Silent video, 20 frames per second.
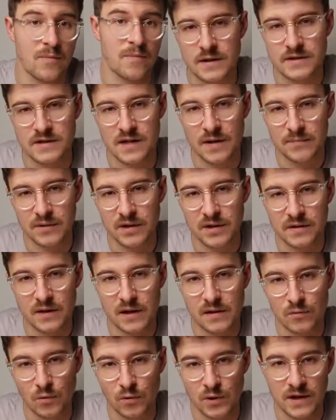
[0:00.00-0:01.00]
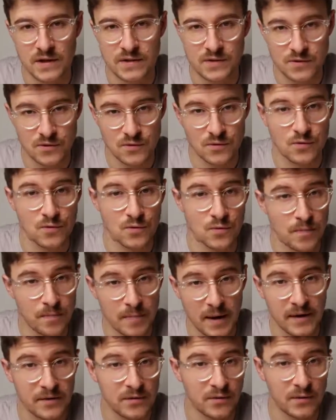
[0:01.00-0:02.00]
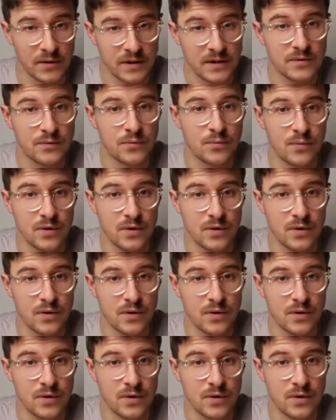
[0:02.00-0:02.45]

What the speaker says: It's something they're looking to bundle in